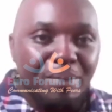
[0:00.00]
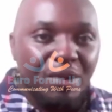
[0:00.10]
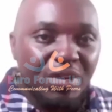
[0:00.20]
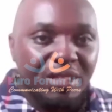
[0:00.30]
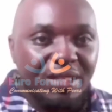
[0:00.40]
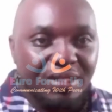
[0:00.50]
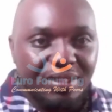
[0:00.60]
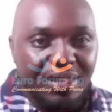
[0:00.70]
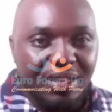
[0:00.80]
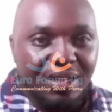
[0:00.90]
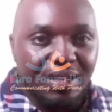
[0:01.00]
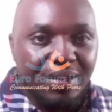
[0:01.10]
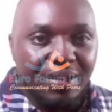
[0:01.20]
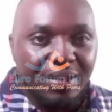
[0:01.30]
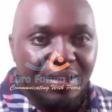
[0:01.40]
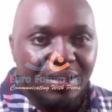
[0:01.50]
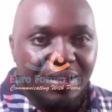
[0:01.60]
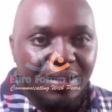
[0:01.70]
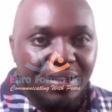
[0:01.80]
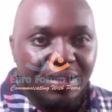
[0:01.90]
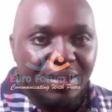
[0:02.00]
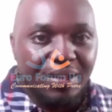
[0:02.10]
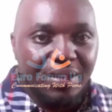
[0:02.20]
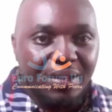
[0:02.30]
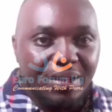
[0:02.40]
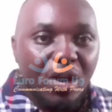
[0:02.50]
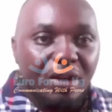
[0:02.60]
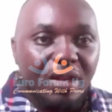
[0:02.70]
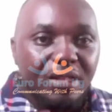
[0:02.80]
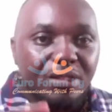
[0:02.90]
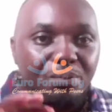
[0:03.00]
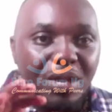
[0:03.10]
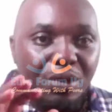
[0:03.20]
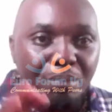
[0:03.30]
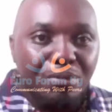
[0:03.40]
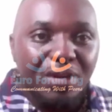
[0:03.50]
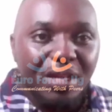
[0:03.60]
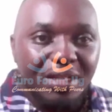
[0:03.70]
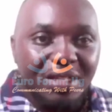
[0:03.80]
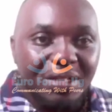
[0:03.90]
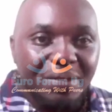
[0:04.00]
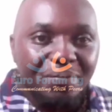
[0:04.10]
parenting thing. One is being bullied.